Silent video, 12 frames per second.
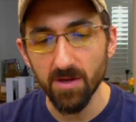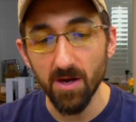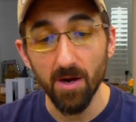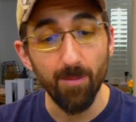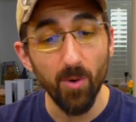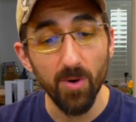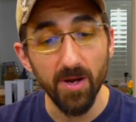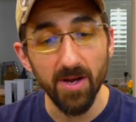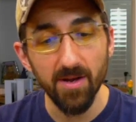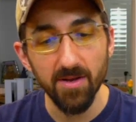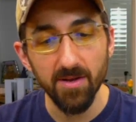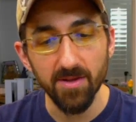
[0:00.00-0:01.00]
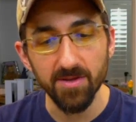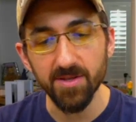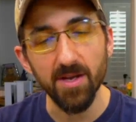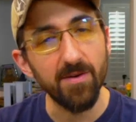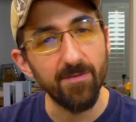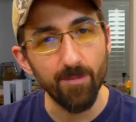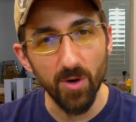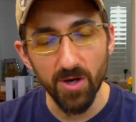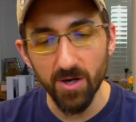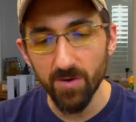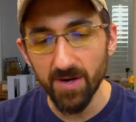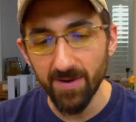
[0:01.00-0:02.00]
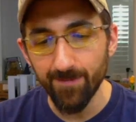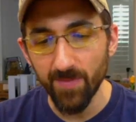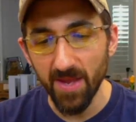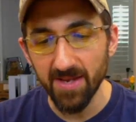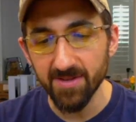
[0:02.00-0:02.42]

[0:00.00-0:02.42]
A boy, the son of Mercury and